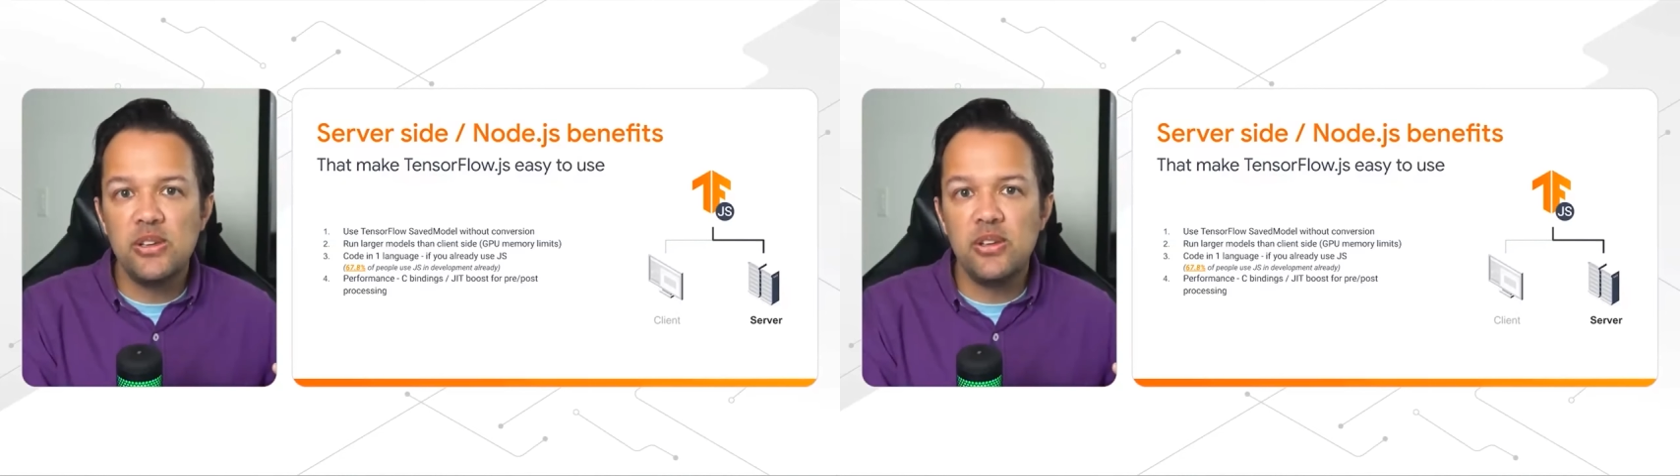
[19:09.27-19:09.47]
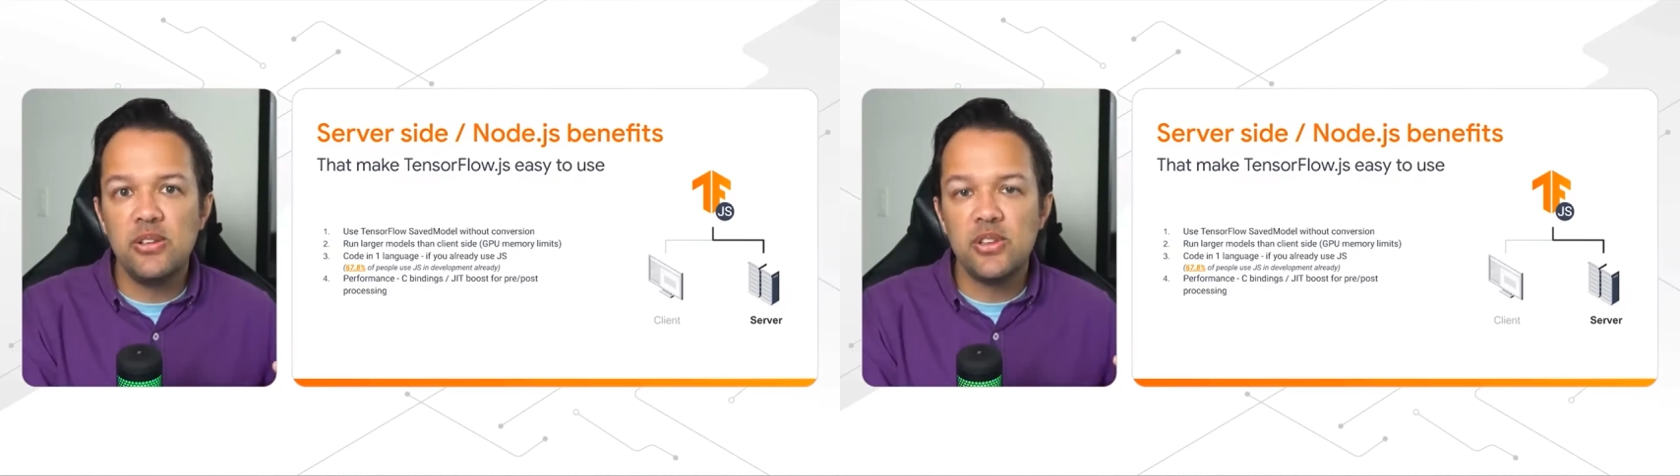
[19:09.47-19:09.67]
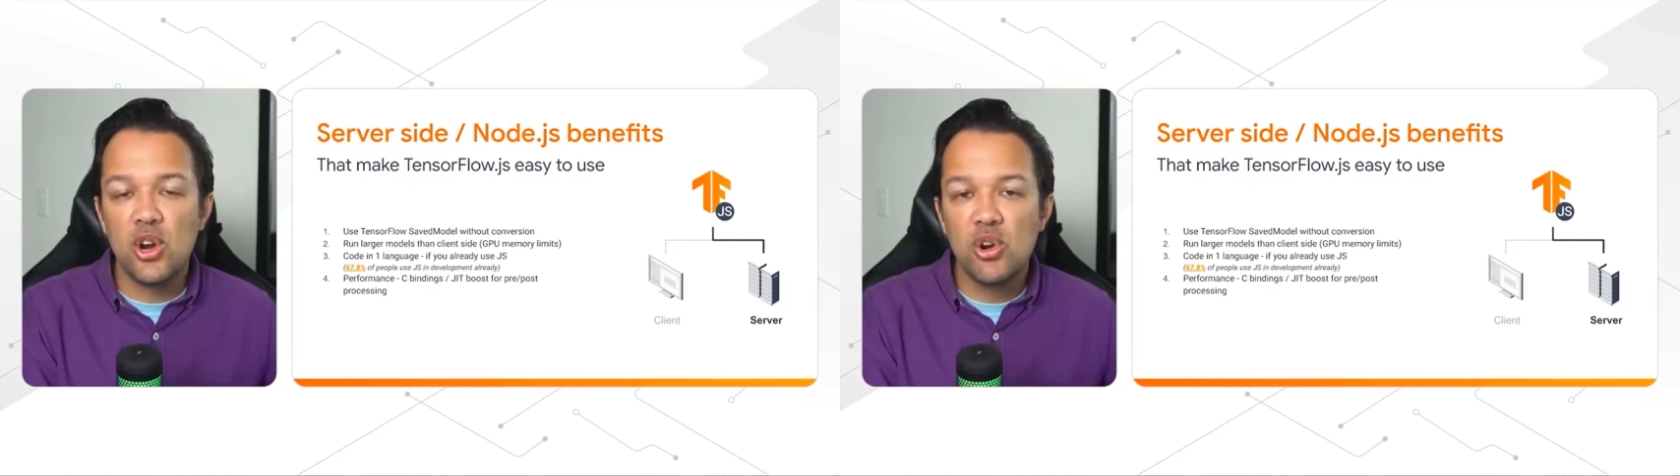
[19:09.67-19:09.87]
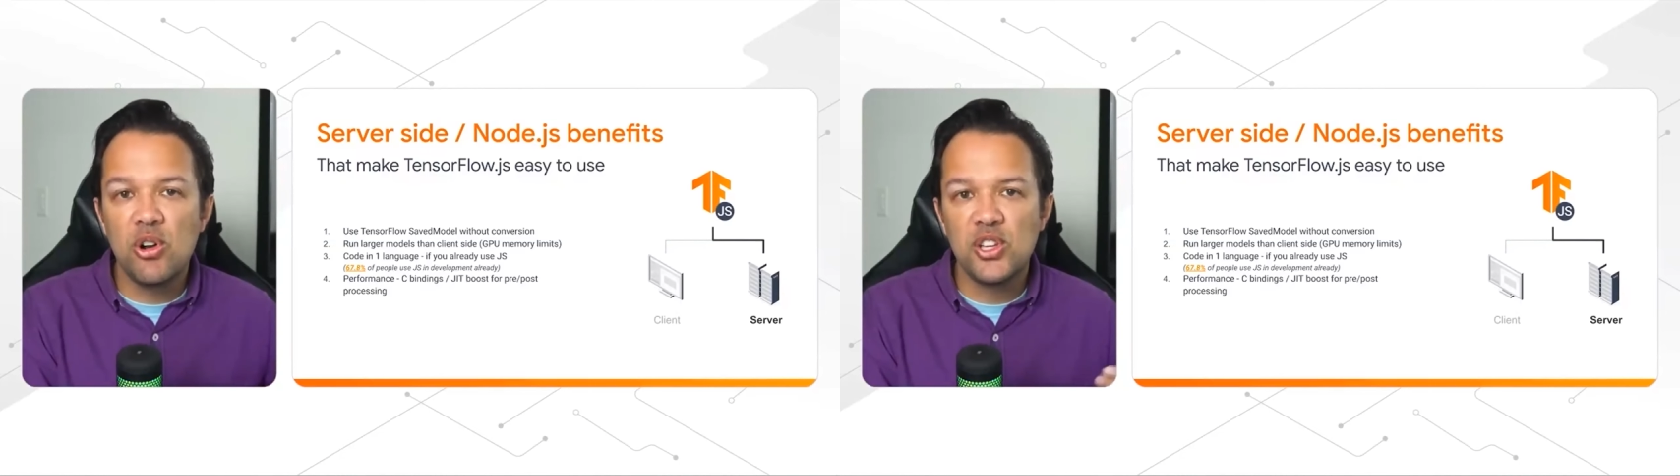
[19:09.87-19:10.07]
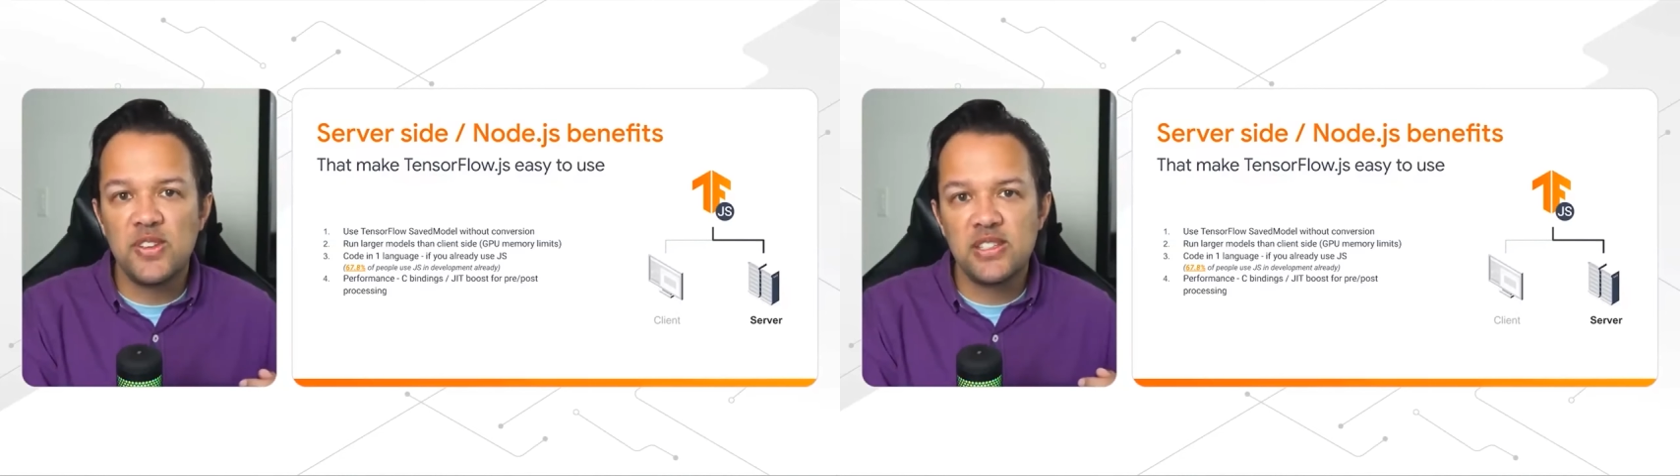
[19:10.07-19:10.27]
reuse
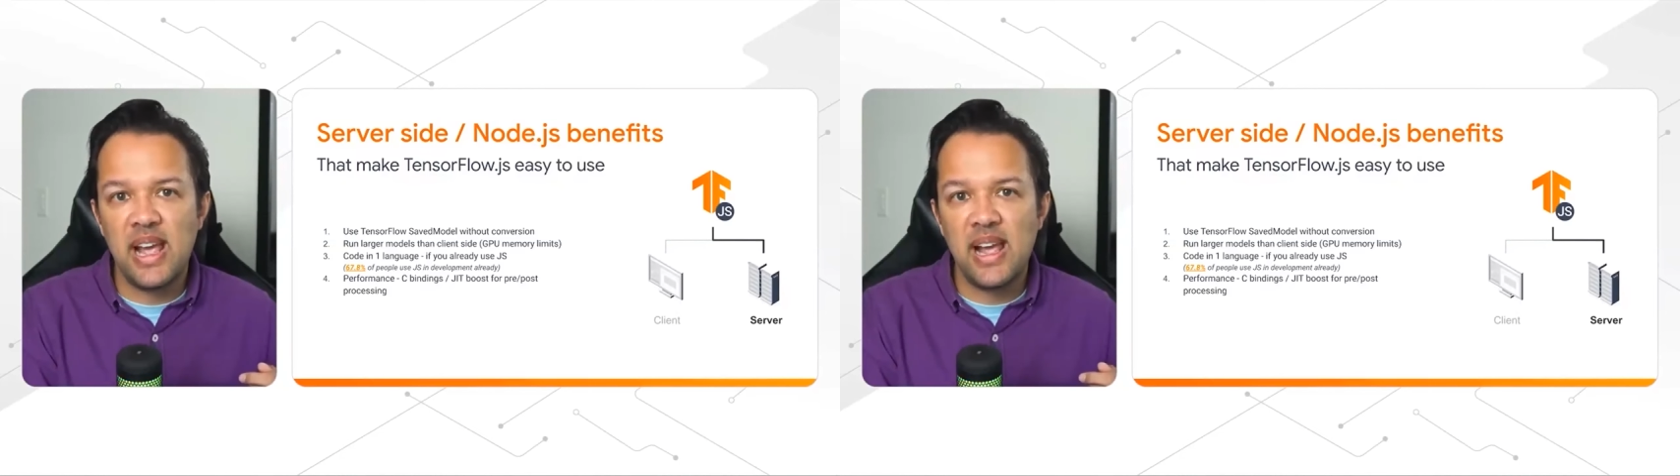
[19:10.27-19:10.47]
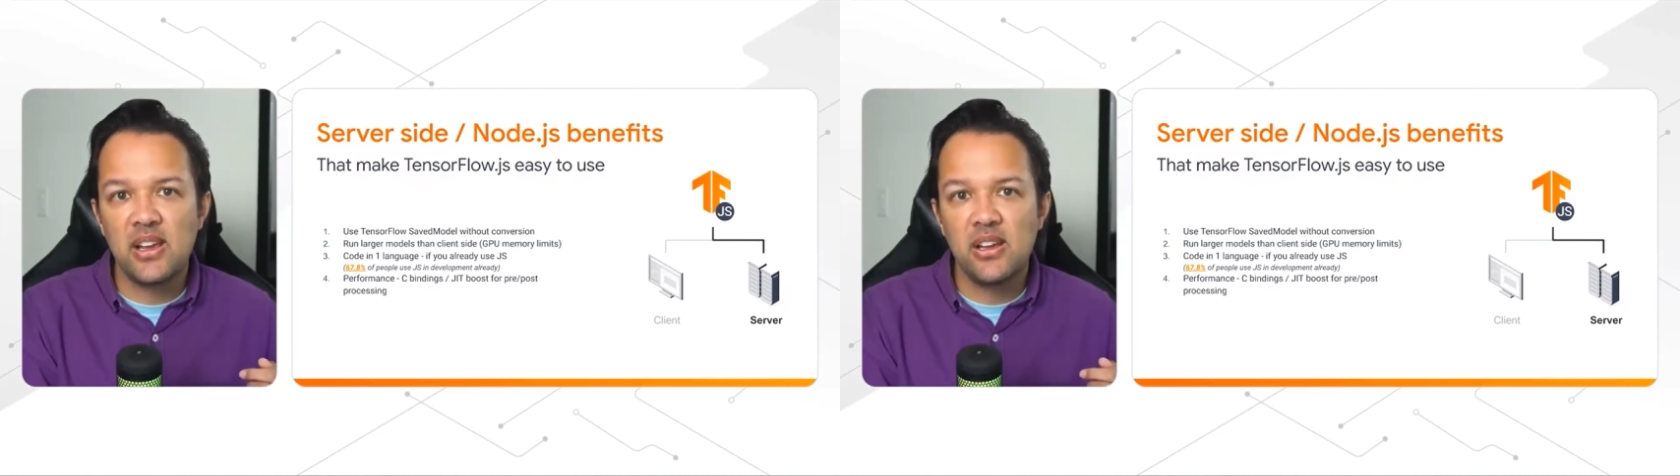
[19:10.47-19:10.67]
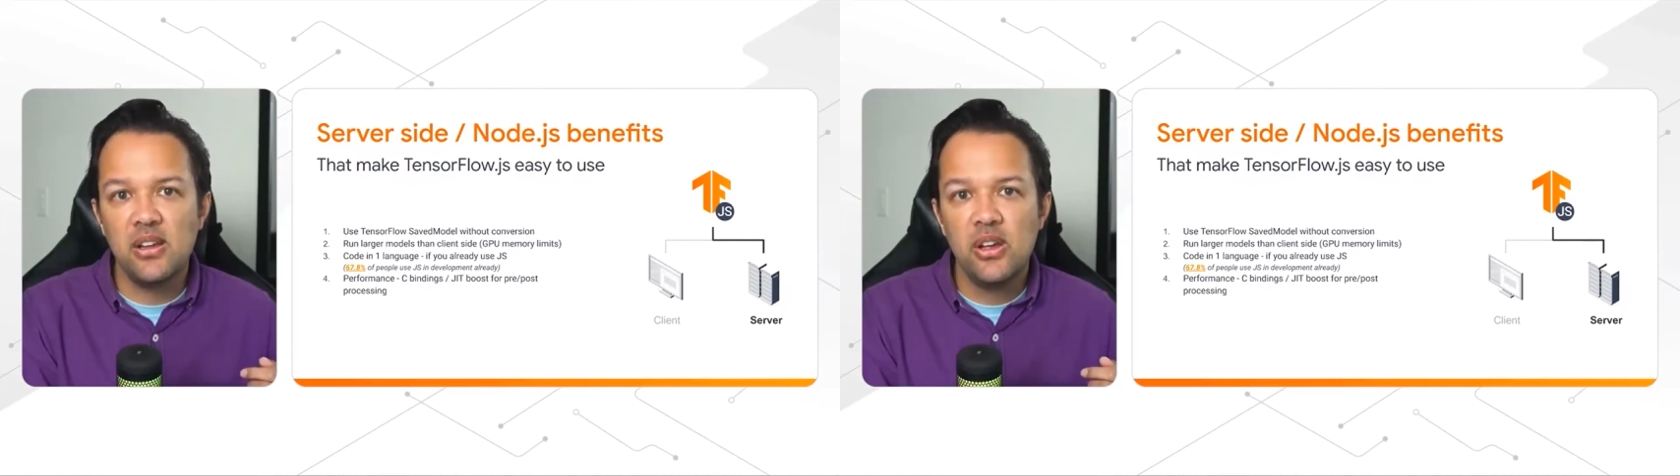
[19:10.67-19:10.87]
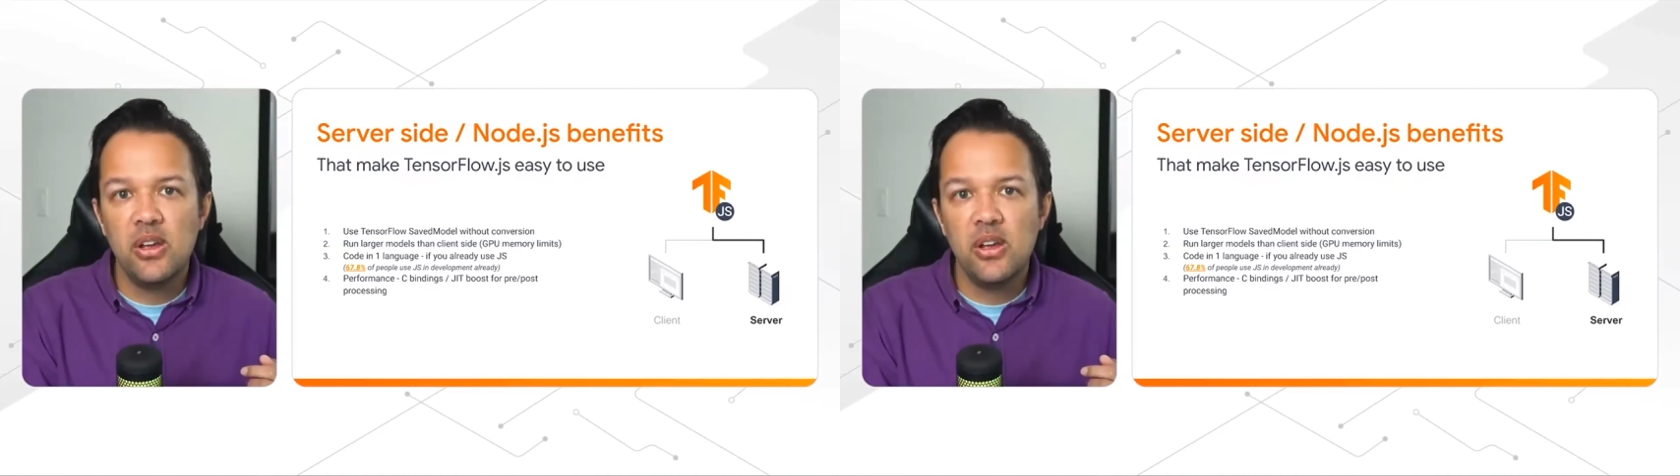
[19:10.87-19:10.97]
across the stack,